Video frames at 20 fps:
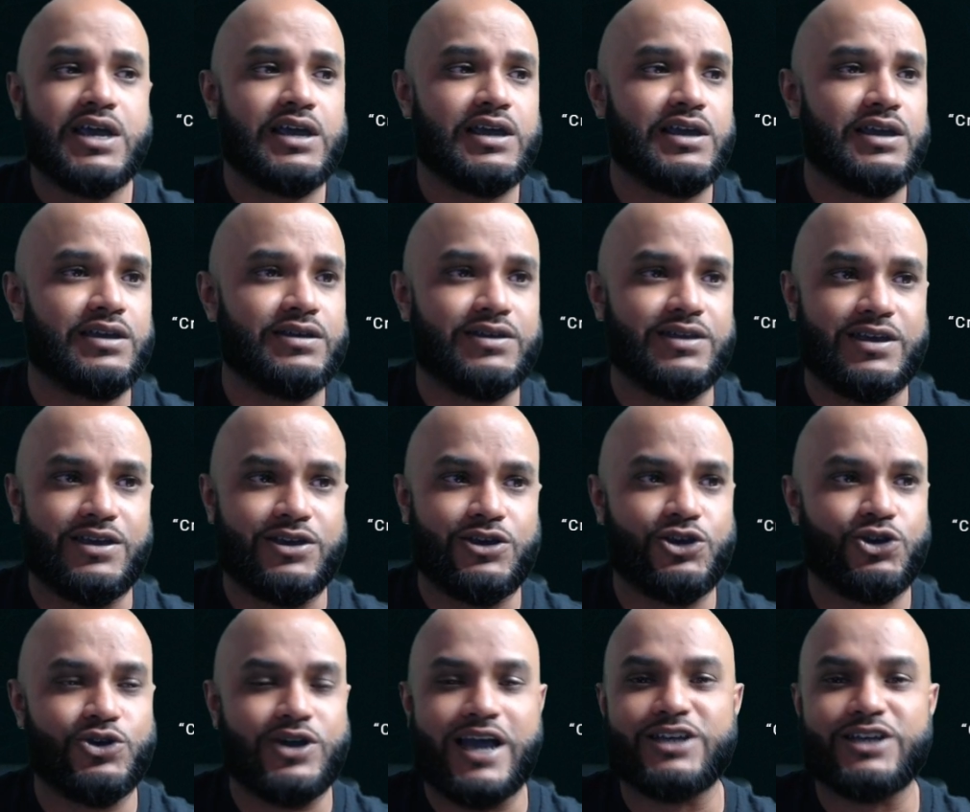
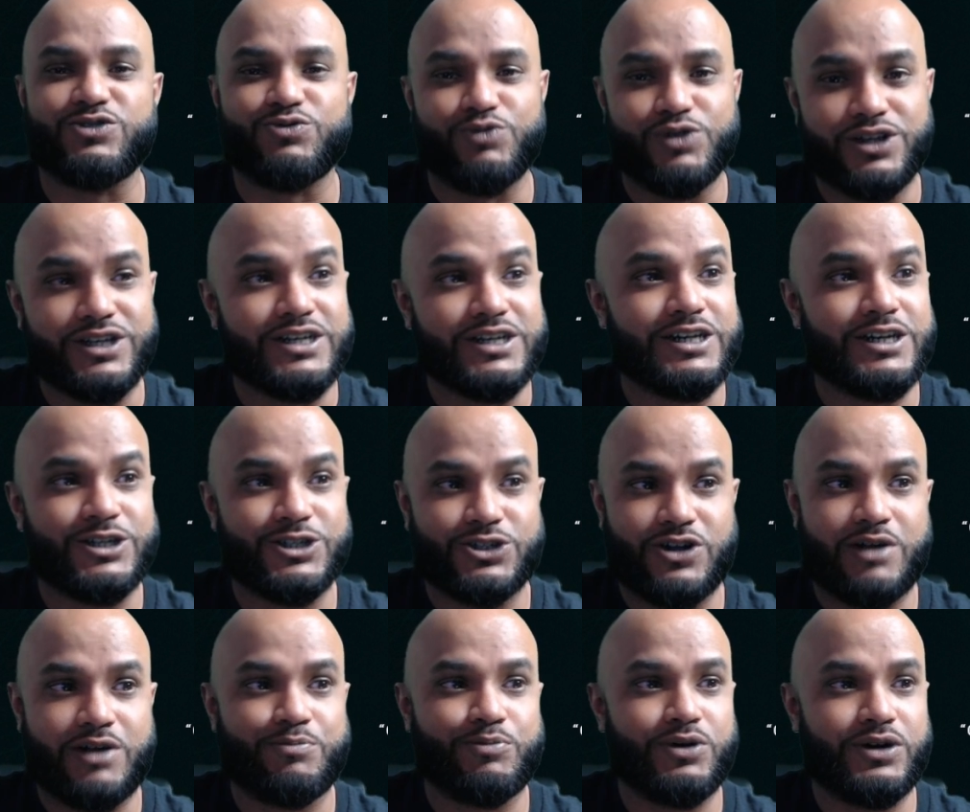you guys really need to
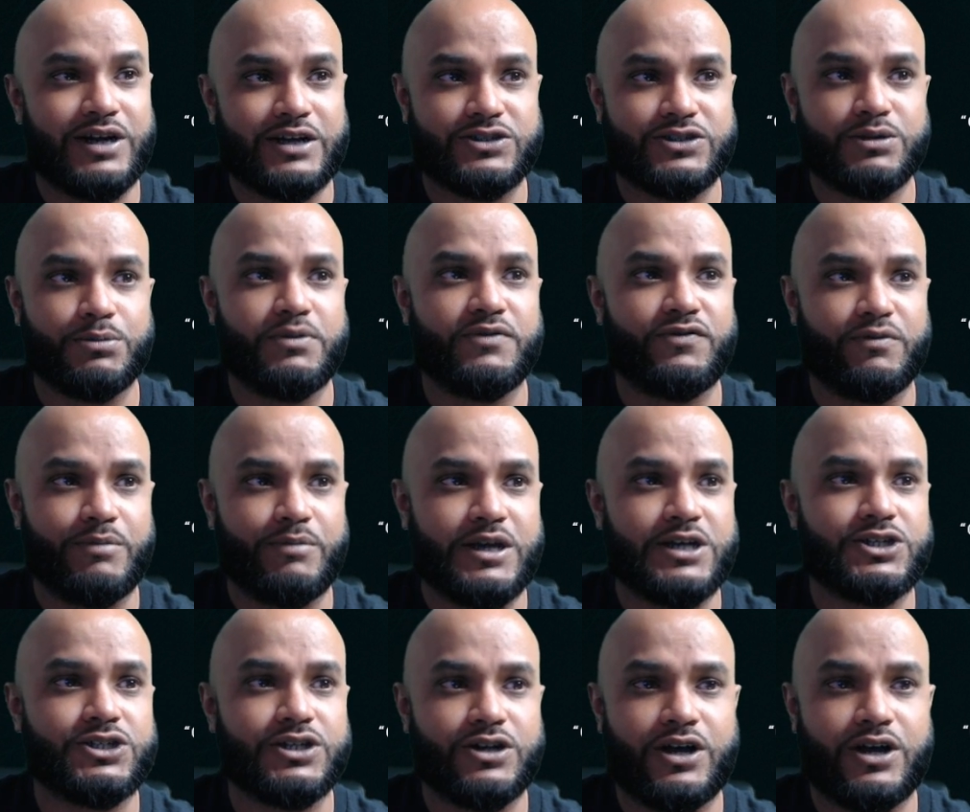start putting out some
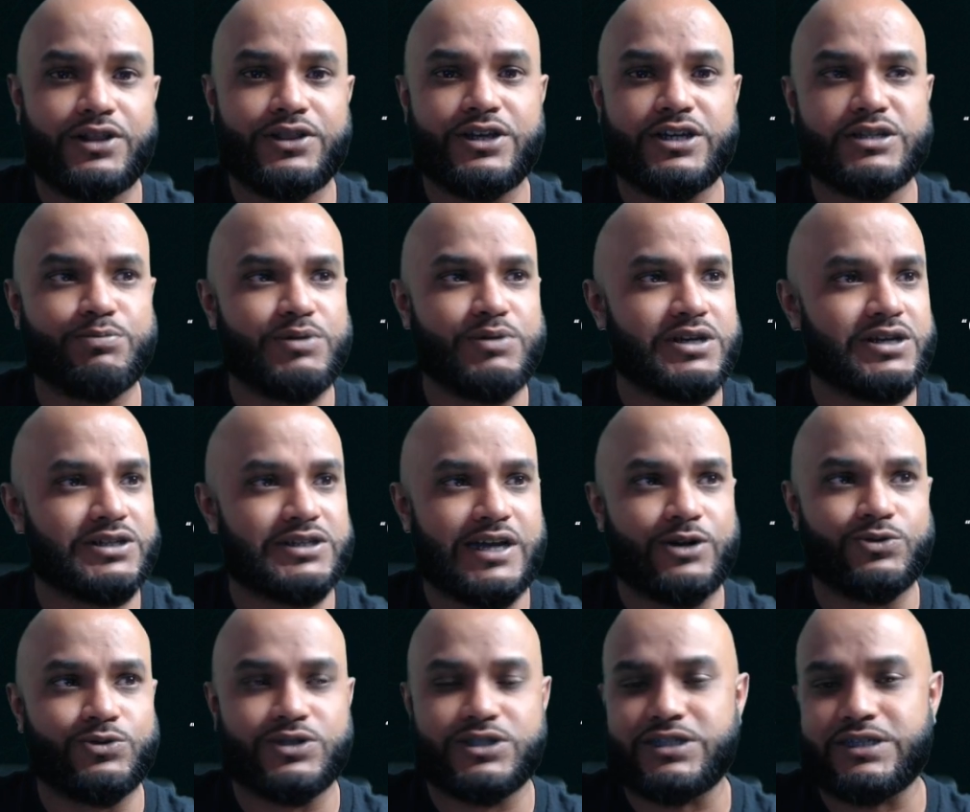information on this, because I
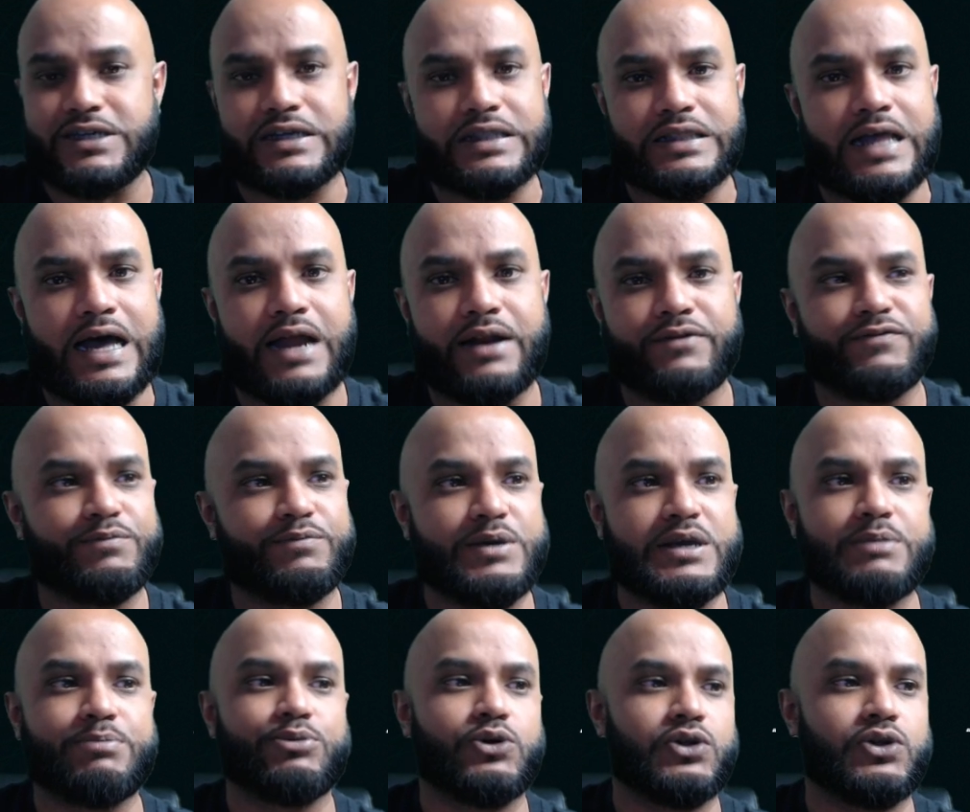don't see a lot of
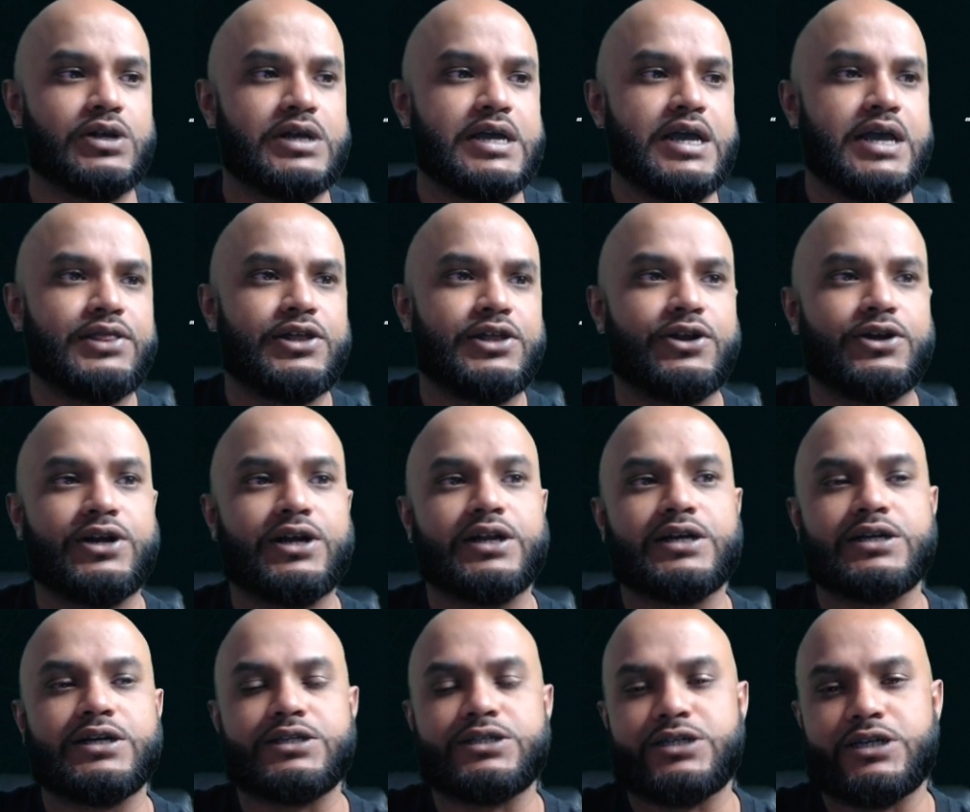people that are going to
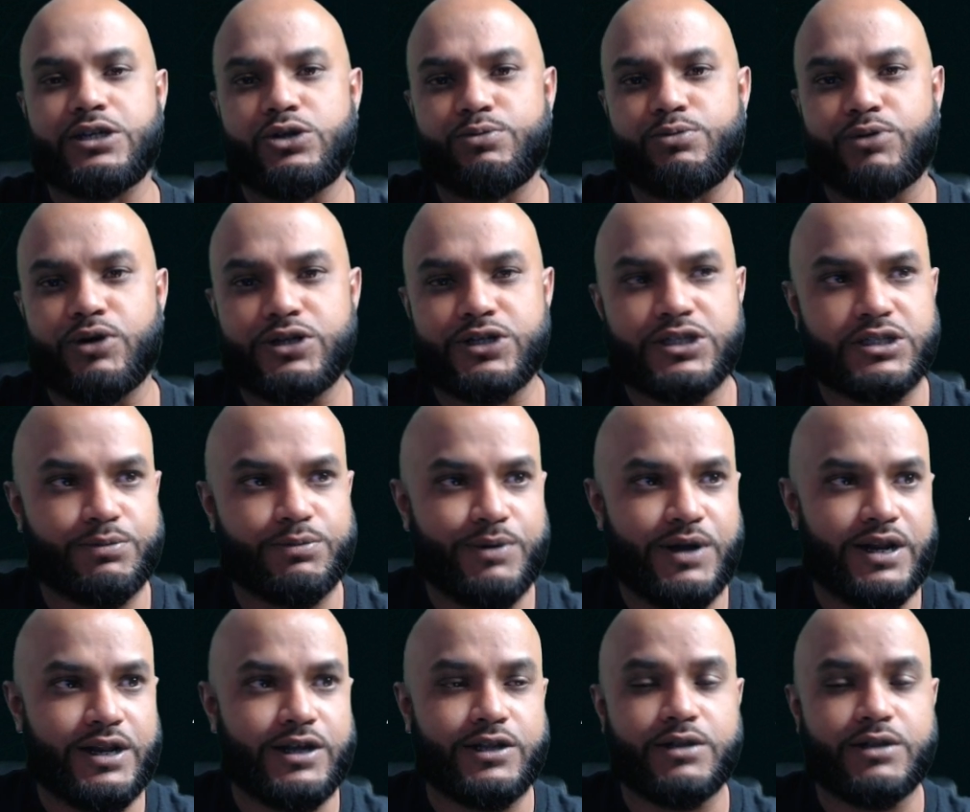continue
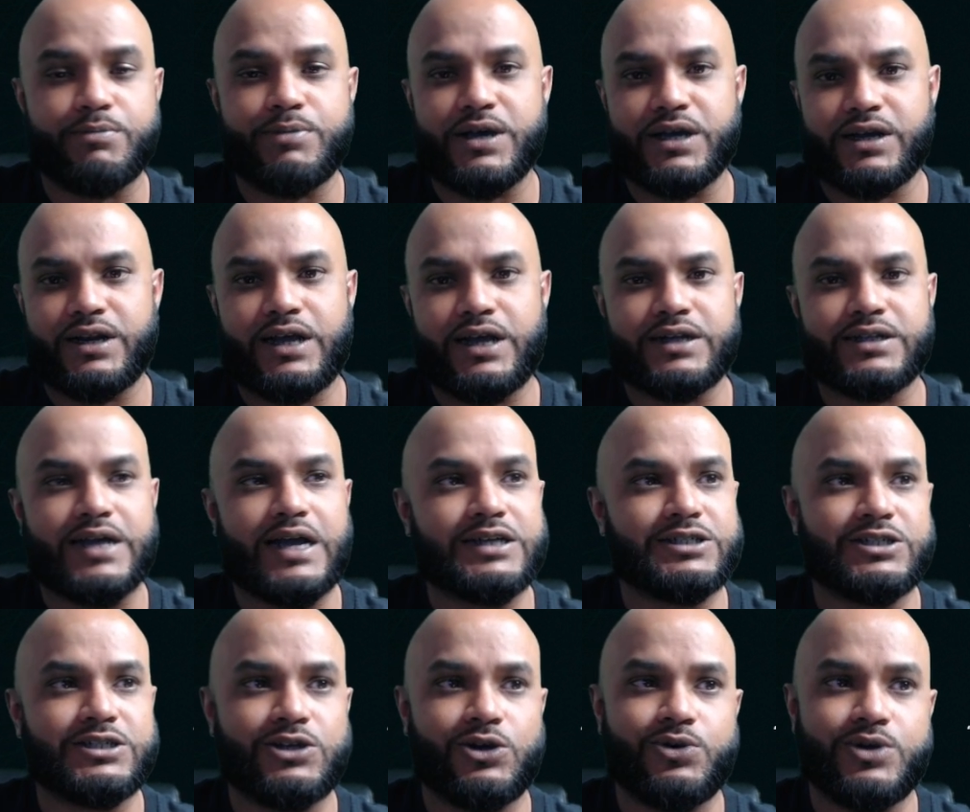participating in the Bitconnect
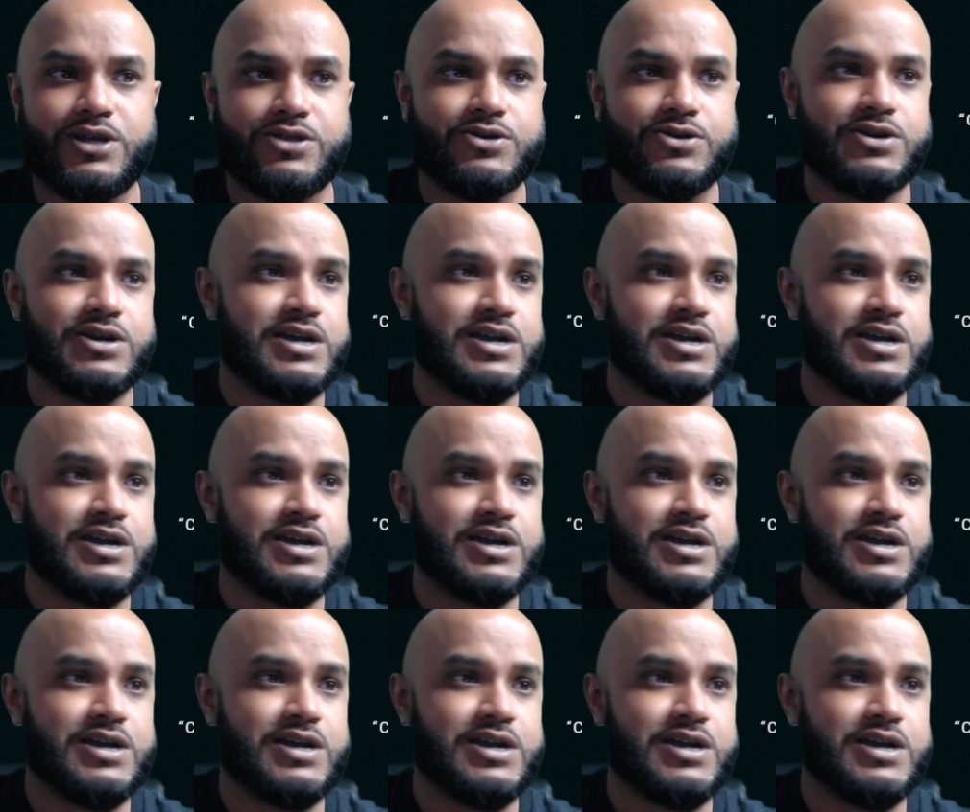ICO either.